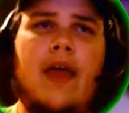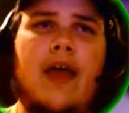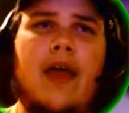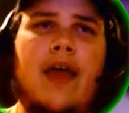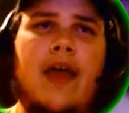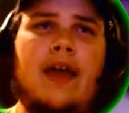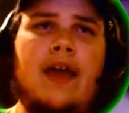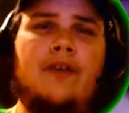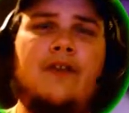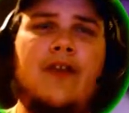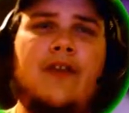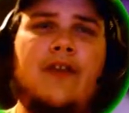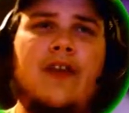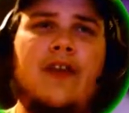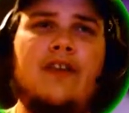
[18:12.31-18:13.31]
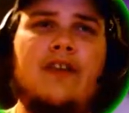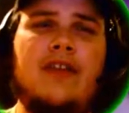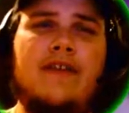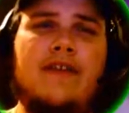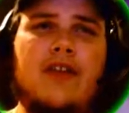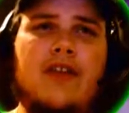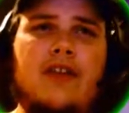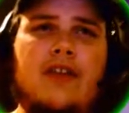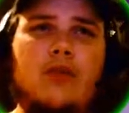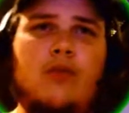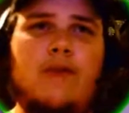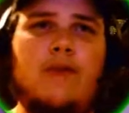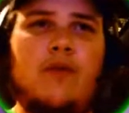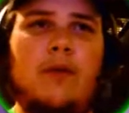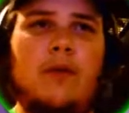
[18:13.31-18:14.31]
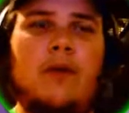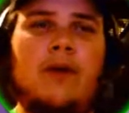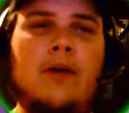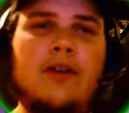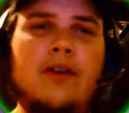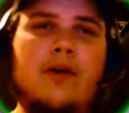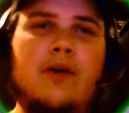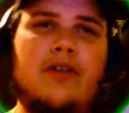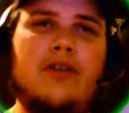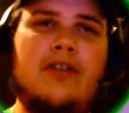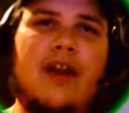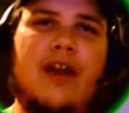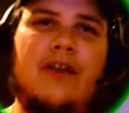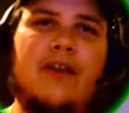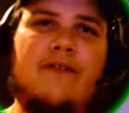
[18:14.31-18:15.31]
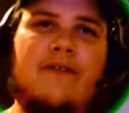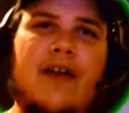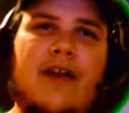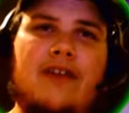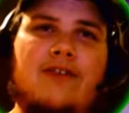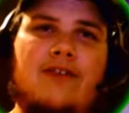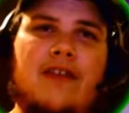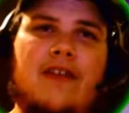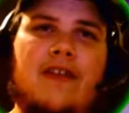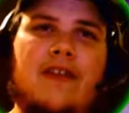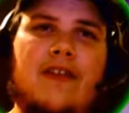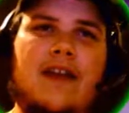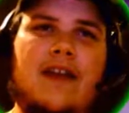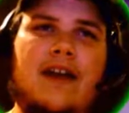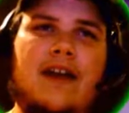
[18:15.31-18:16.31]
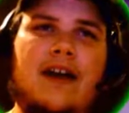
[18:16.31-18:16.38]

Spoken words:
and the funny thing is, even in the Swift Swim, Armaldo is not faster than the